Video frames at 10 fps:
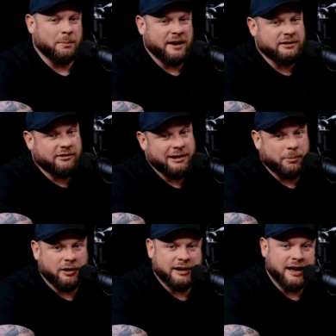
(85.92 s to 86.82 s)
Paid to Create
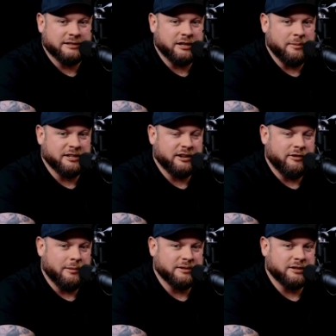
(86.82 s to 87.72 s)
podcast. I'm AJ
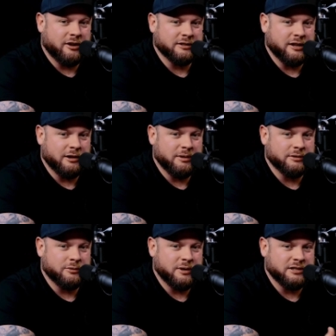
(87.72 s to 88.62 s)
Roberts. Alongside me,
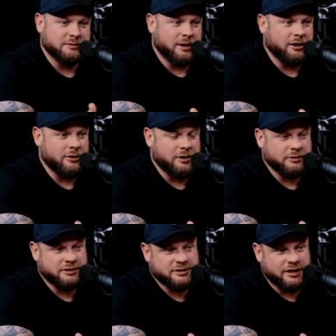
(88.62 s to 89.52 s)
as always, is my co
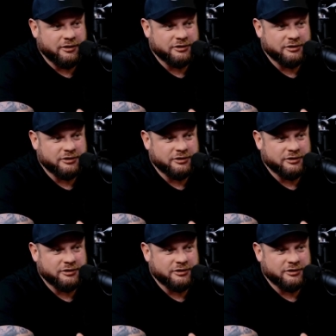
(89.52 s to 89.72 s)
host, Sarah